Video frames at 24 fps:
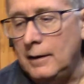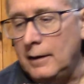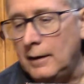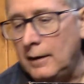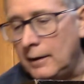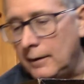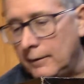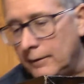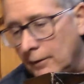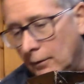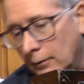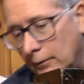
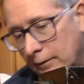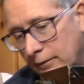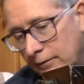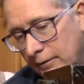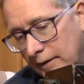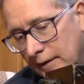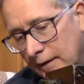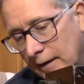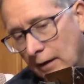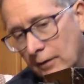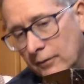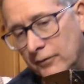and the only
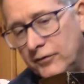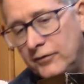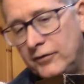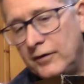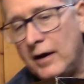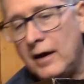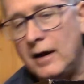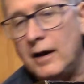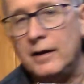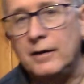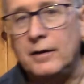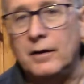thing
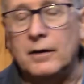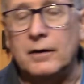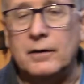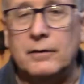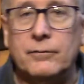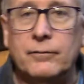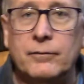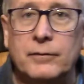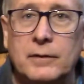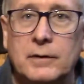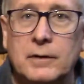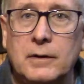outside
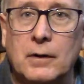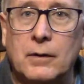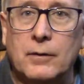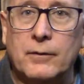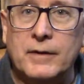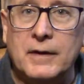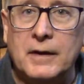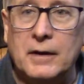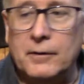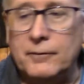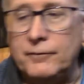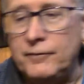are, you know,
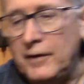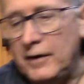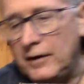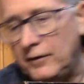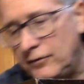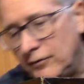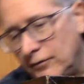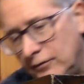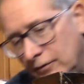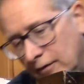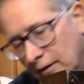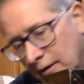the
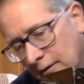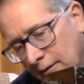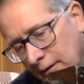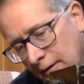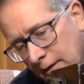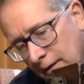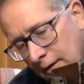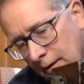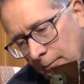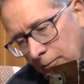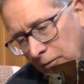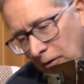interfaces and
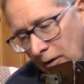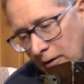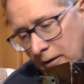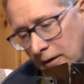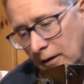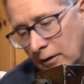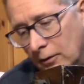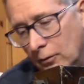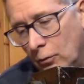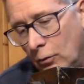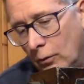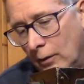the uh,
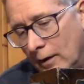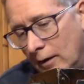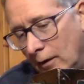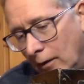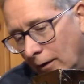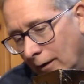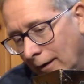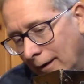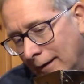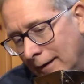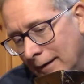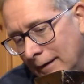plug-in
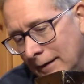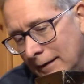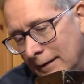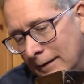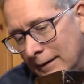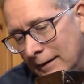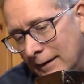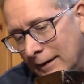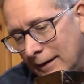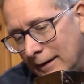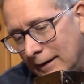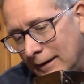coil
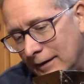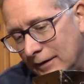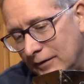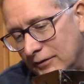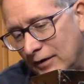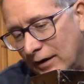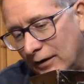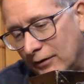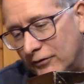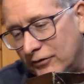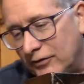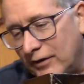
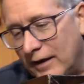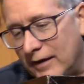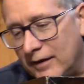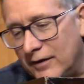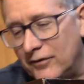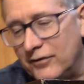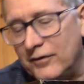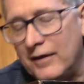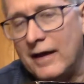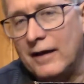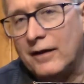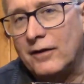is
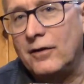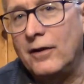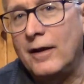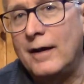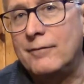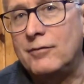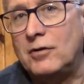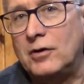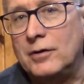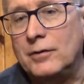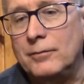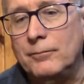outside. Isn't that
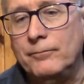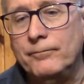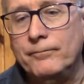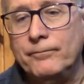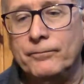clever?